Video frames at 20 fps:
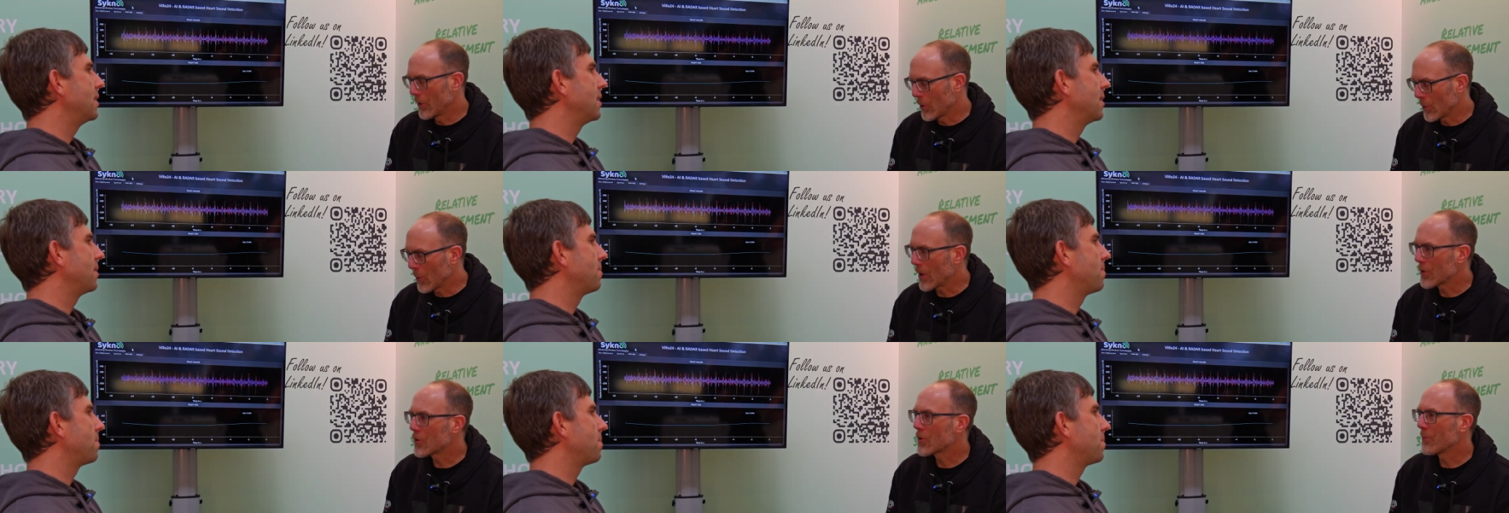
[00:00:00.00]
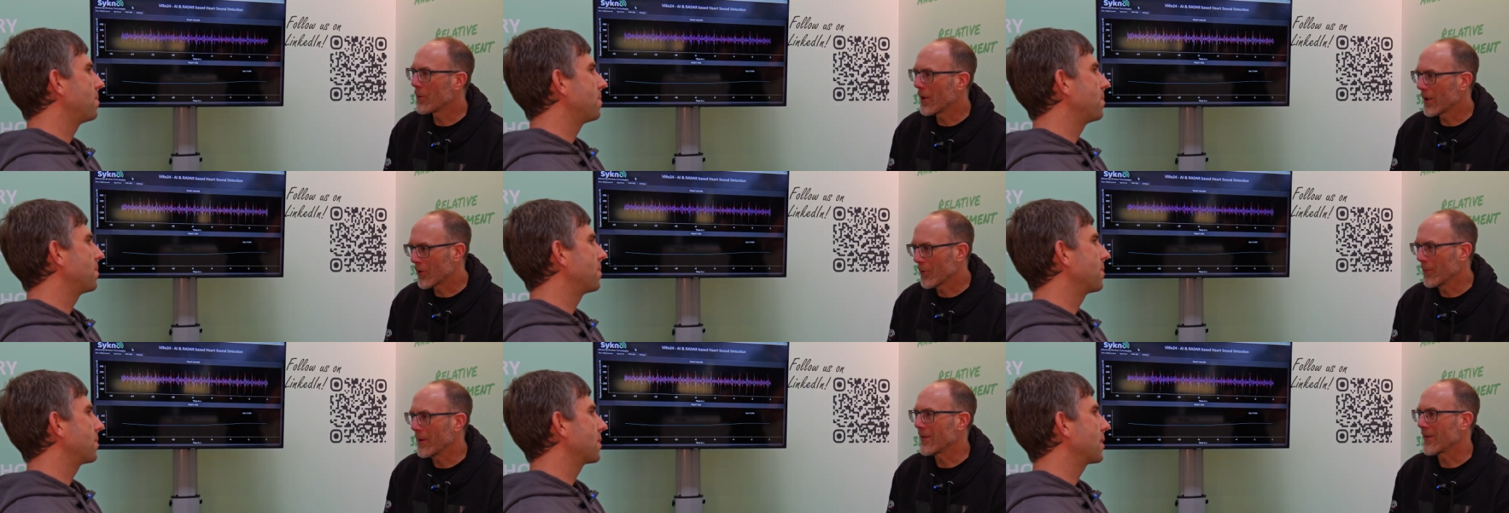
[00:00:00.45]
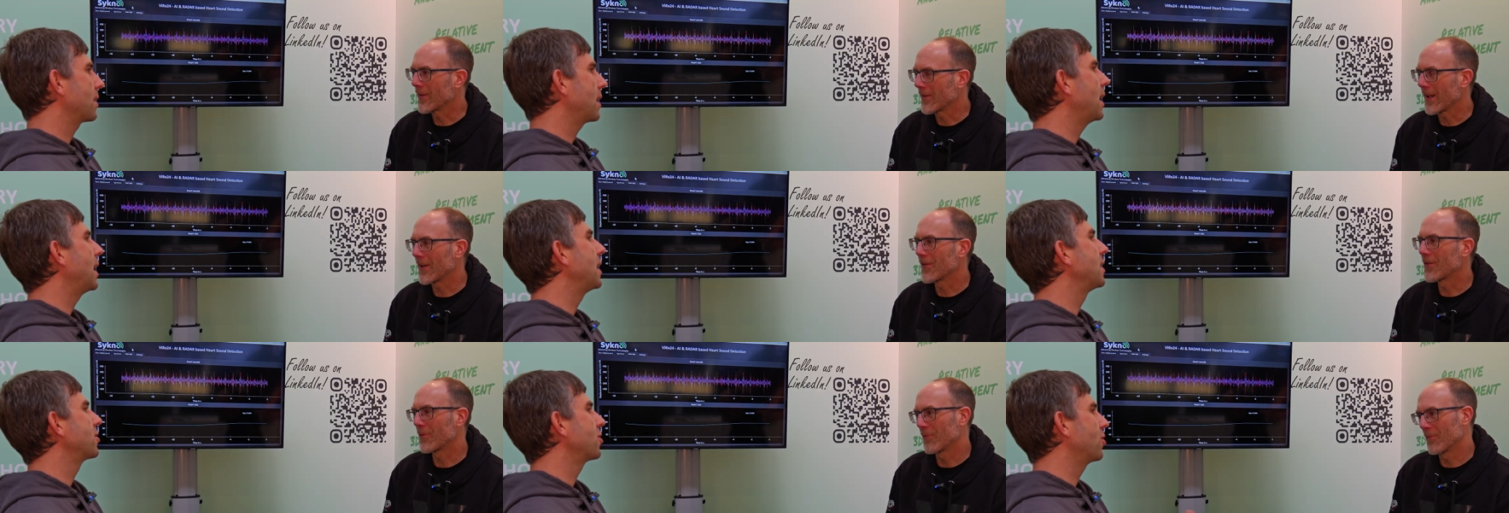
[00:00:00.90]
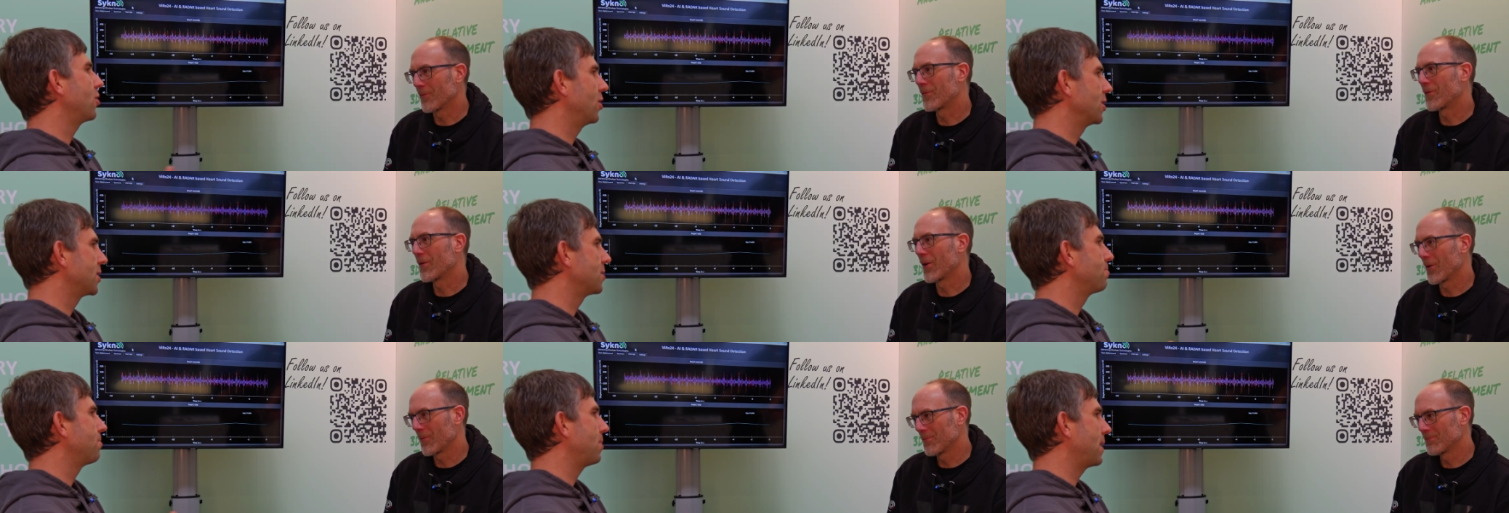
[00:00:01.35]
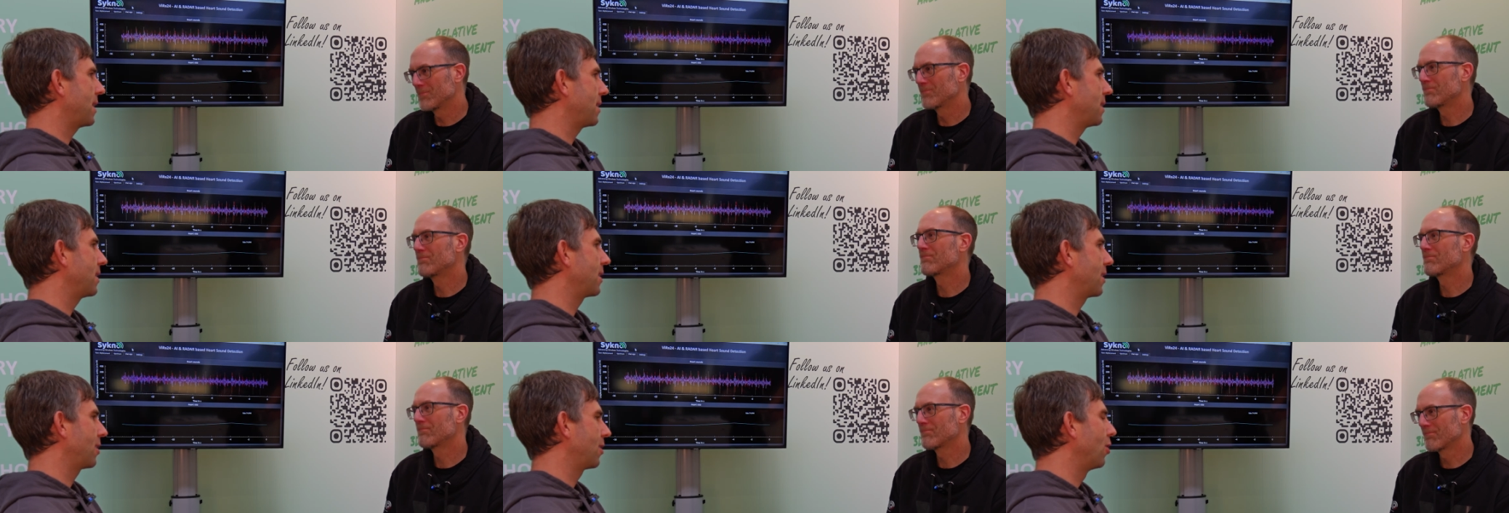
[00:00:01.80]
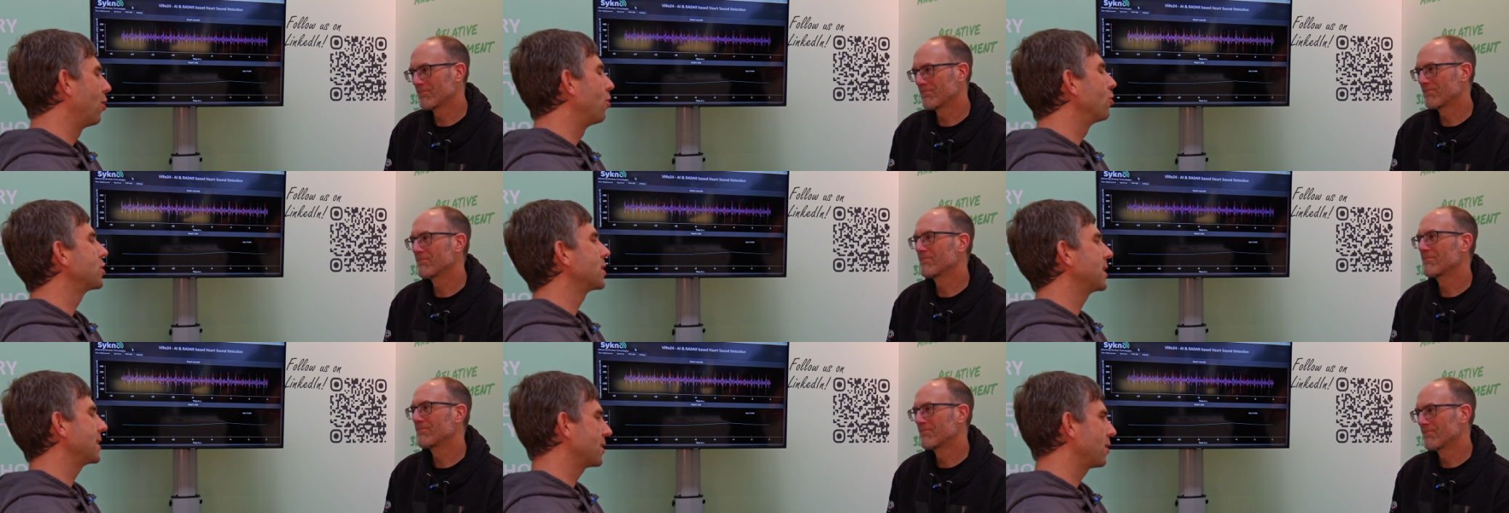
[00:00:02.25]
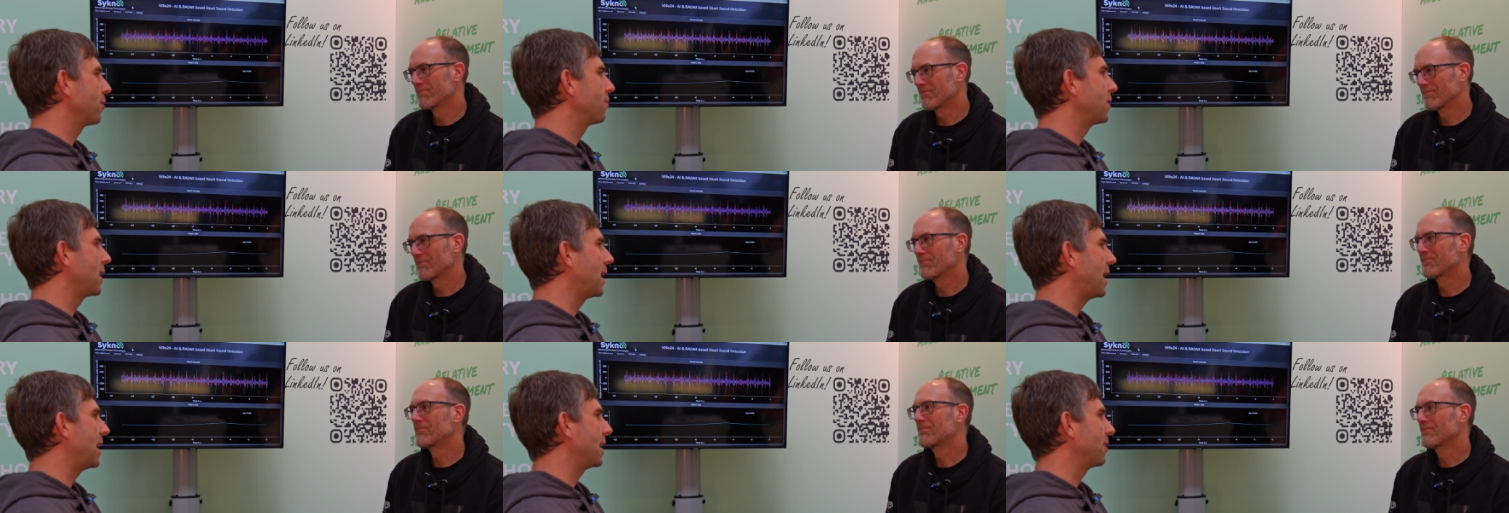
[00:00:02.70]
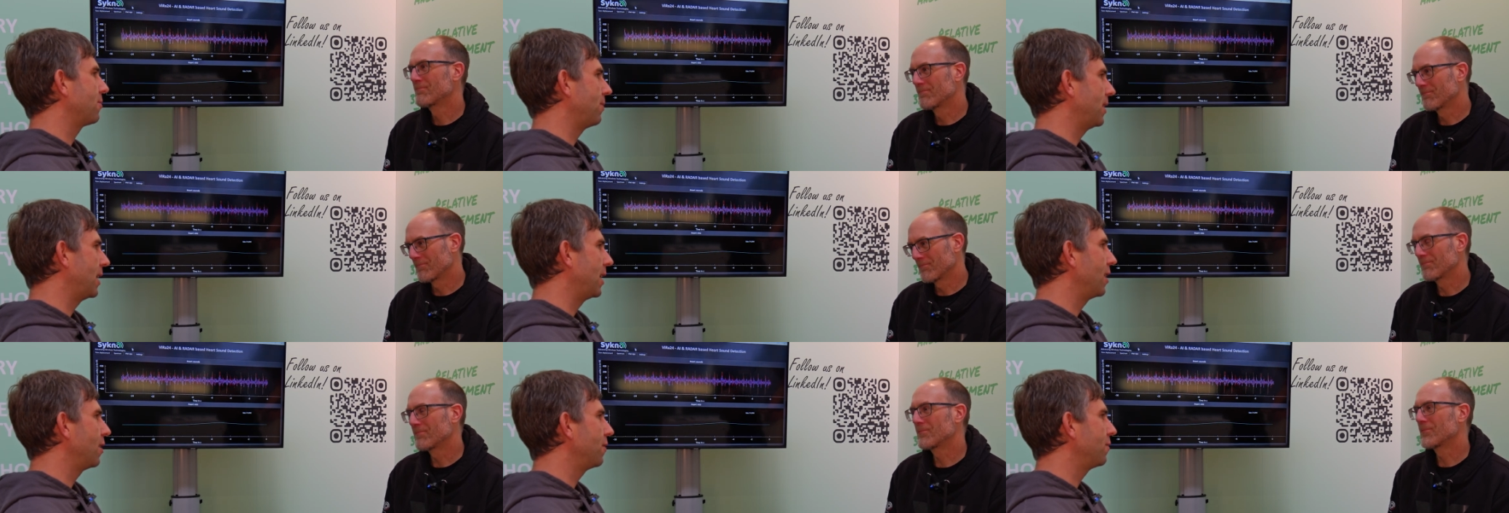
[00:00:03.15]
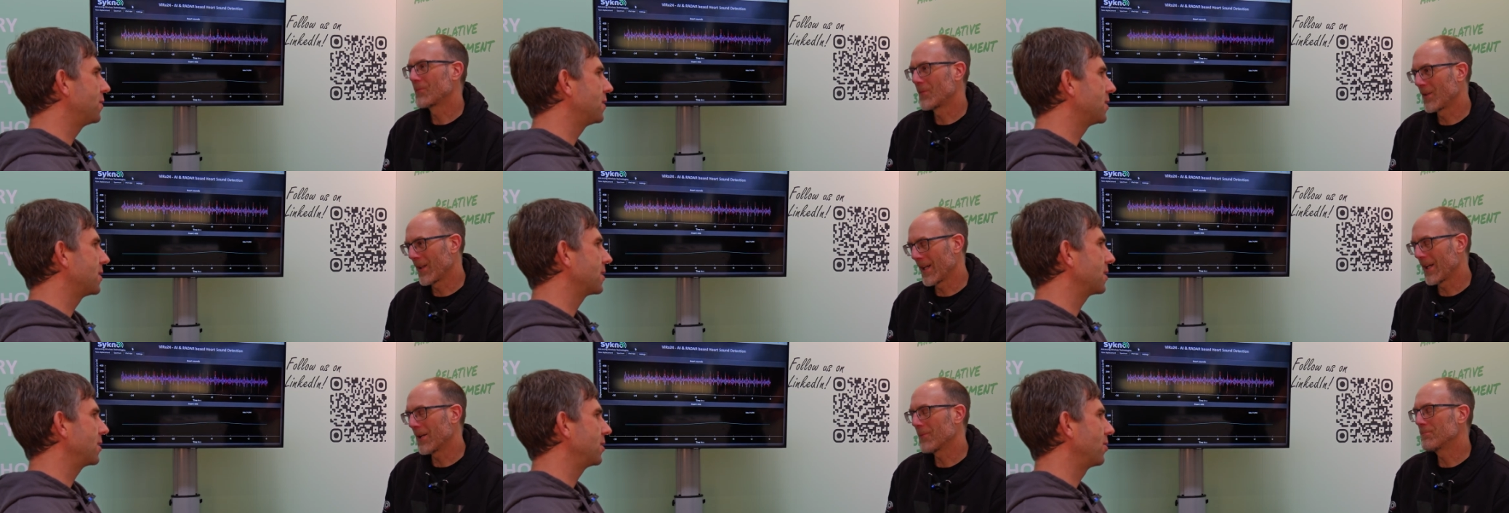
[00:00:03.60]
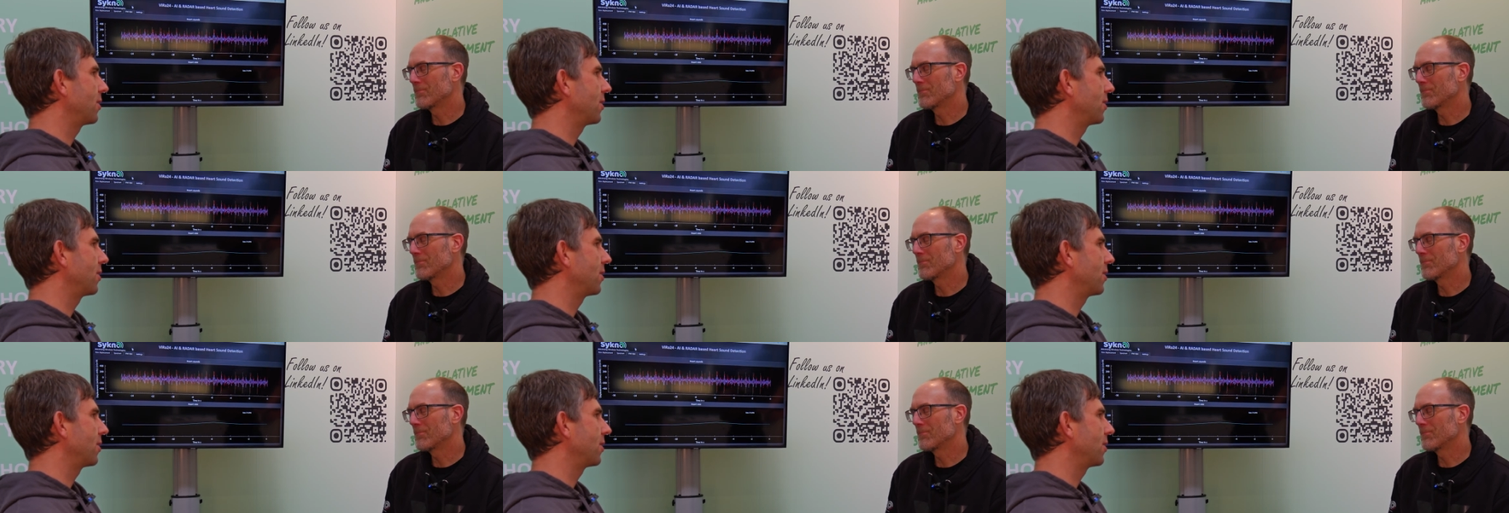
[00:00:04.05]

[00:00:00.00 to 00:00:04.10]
Speaker 1: few hundred micrometers. That's and caused by the closures of your heart valves. Yeah.